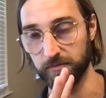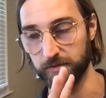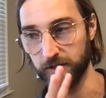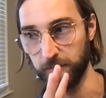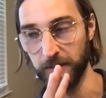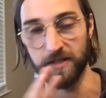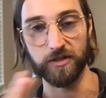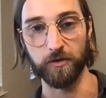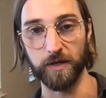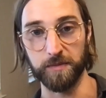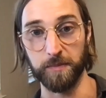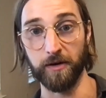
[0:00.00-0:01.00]
speak
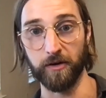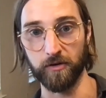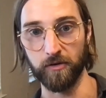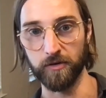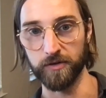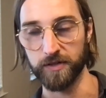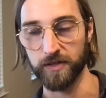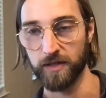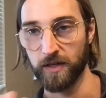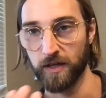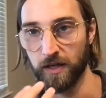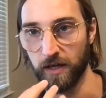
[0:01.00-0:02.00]
to as miracles.
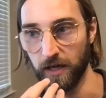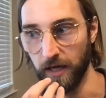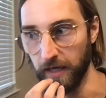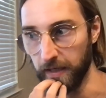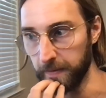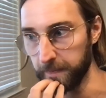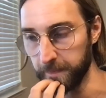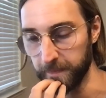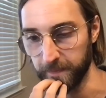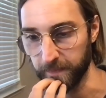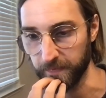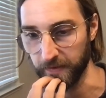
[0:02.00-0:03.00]

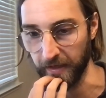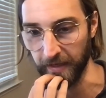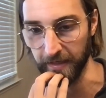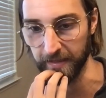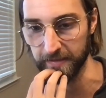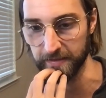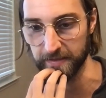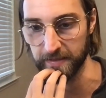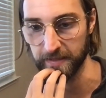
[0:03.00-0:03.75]
And